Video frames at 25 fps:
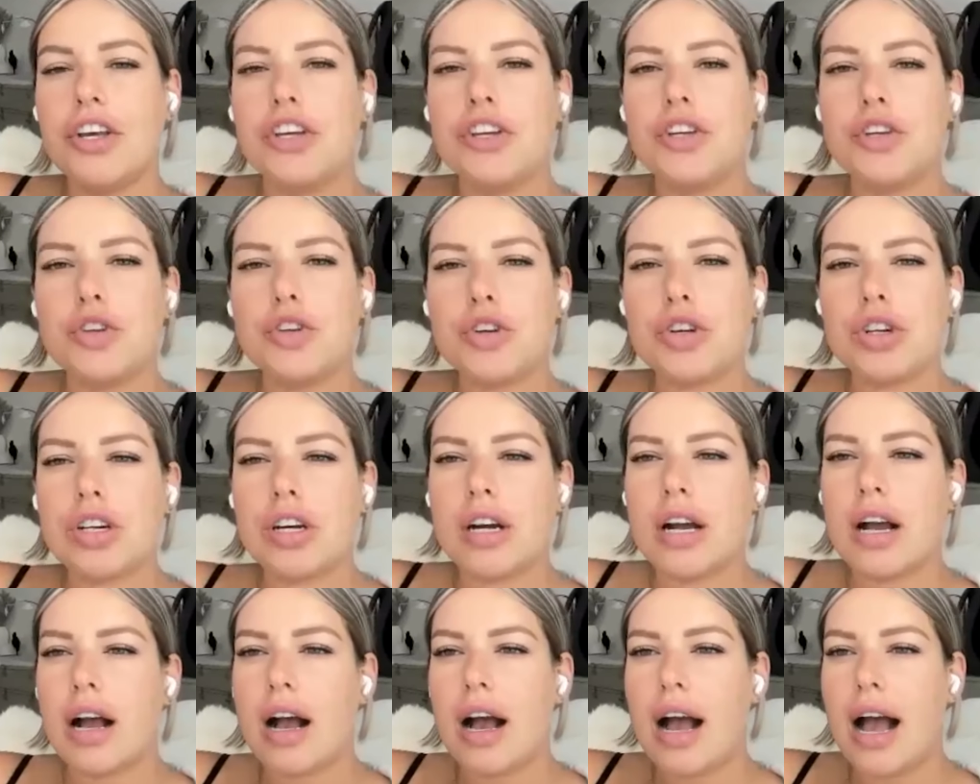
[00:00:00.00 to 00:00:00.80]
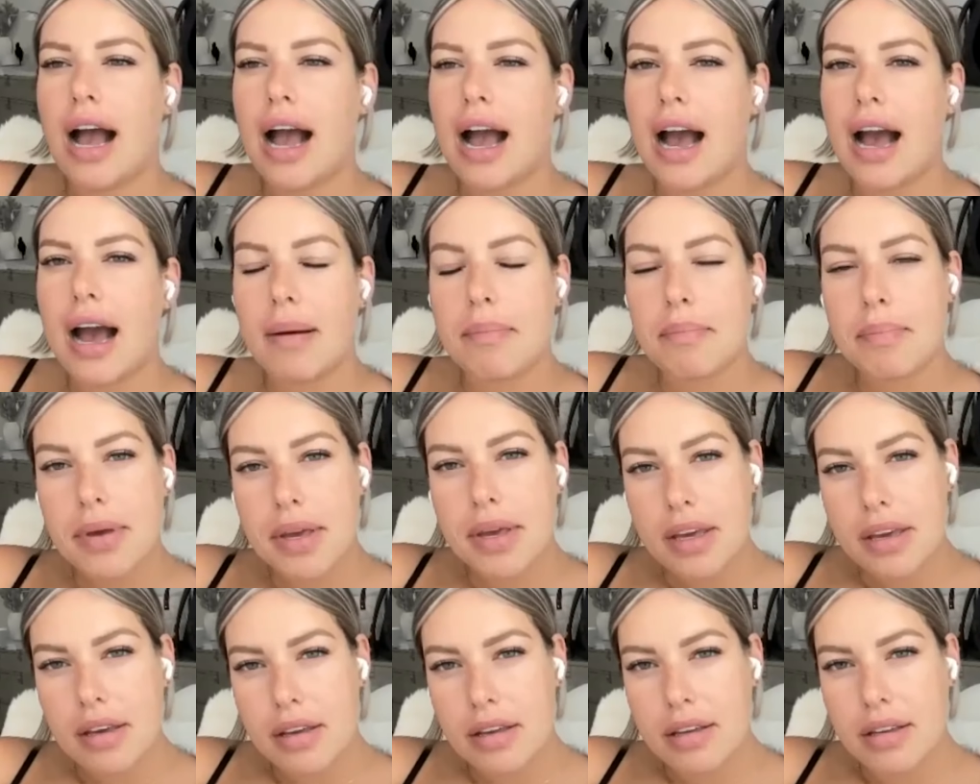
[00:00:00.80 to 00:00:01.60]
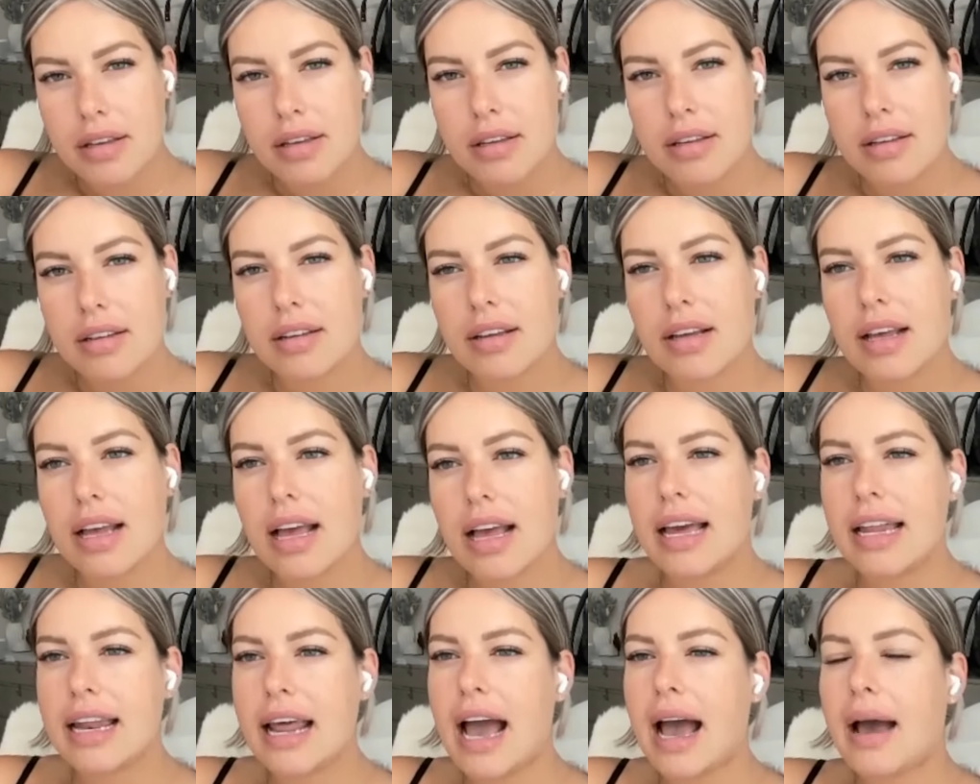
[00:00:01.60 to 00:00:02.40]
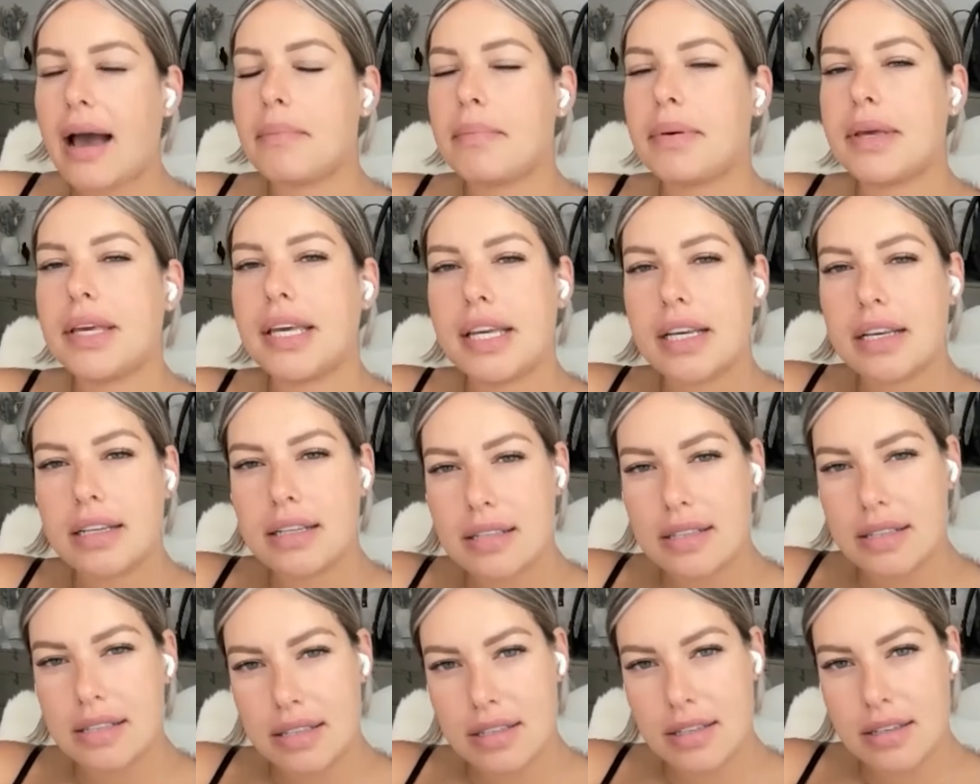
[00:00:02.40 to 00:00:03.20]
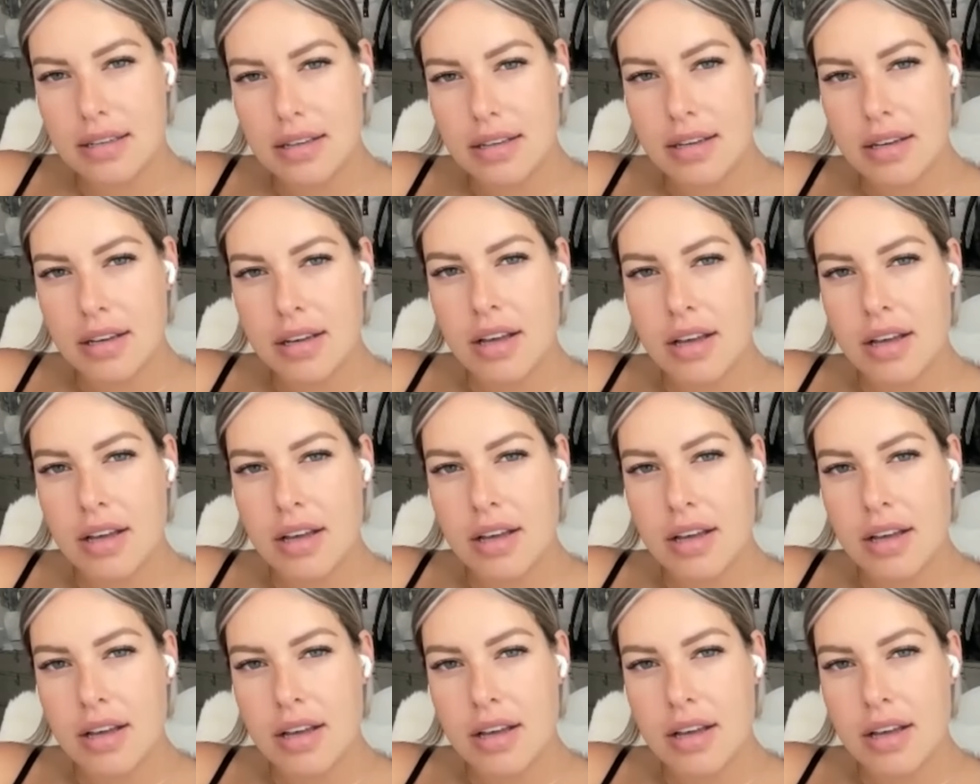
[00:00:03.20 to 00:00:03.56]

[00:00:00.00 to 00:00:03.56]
You're happy and at peace